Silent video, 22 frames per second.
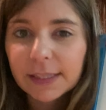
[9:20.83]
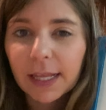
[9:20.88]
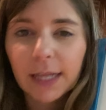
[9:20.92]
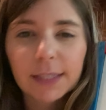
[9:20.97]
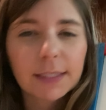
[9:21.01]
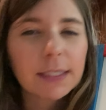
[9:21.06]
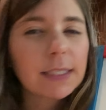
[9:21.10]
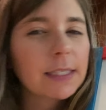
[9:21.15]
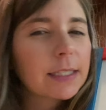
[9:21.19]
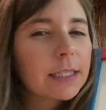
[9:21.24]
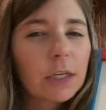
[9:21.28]

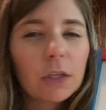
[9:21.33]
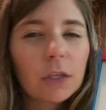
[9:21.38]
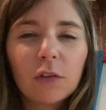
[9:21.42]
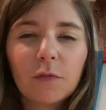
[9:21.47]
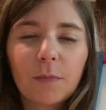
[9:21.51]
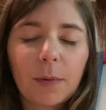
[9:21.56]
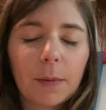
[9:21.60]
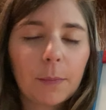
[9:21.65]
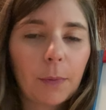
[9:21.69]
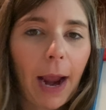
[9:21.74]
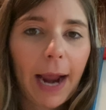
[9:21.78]
That's a skill
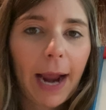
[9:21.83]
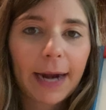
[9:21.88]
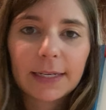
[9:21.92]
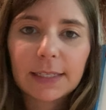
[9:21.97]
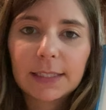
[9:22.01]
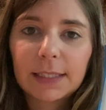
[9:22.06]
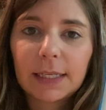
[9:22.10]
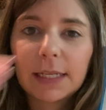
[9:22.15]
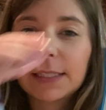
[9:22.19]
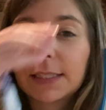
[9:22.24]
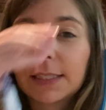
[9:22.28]
you've been
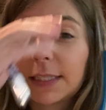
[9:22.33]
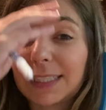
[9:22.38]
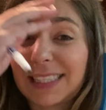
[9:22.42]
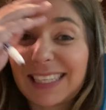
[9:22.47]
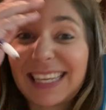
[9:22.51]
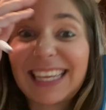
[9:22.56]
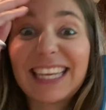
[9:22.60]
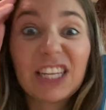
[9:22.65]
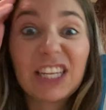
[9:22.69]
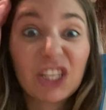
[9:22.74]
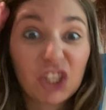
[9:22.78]
practicing since
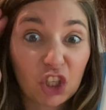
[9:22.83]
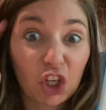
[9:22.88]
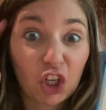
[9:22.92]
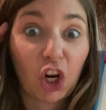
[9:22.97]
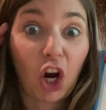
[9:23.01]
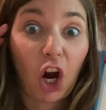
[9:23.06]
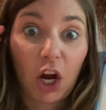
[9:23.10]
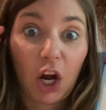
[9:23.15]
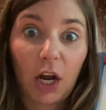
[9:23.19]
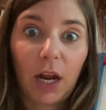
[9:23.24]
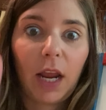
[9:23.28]

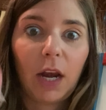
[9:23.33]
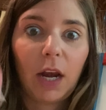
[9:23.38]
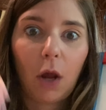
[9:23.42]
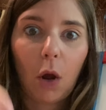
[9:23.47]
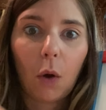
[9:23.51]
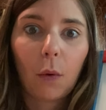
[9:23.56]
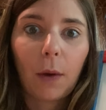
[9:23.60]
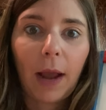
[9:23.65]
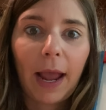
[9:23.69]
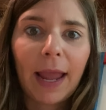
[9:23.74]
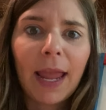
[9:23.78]
kindergarten,
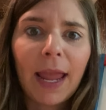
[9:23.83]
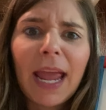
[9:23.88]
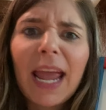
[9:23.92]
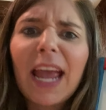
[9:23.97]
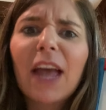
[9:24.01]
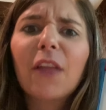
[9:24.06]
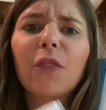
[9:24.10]
okay?